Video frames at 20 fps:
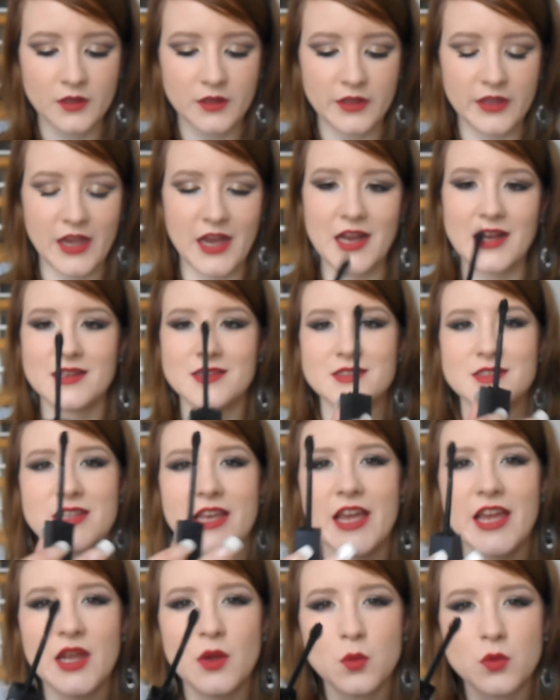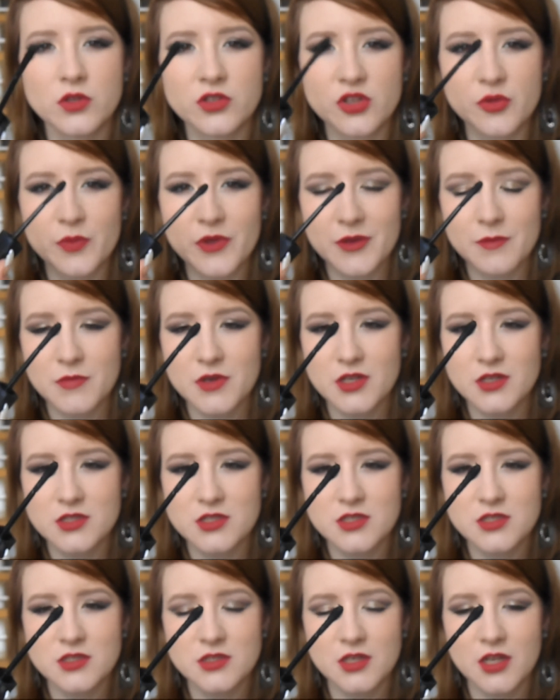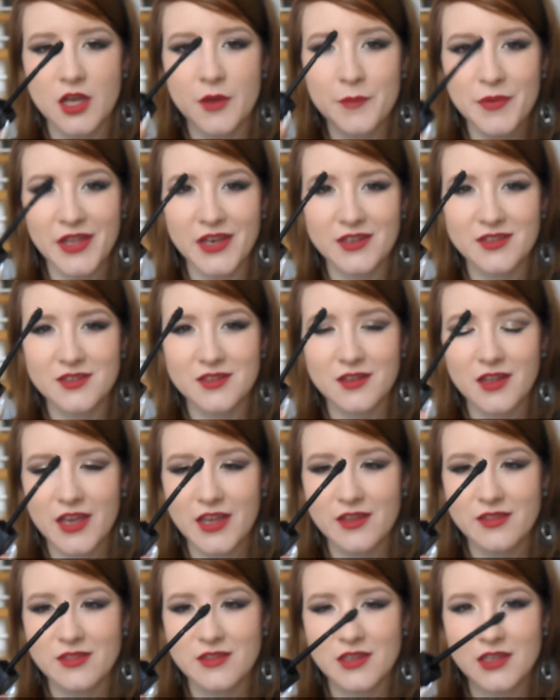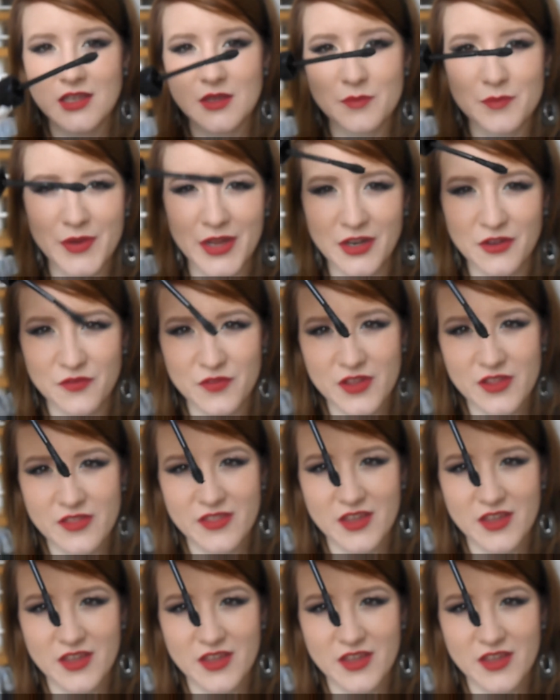It has a wand a bit like the Benefit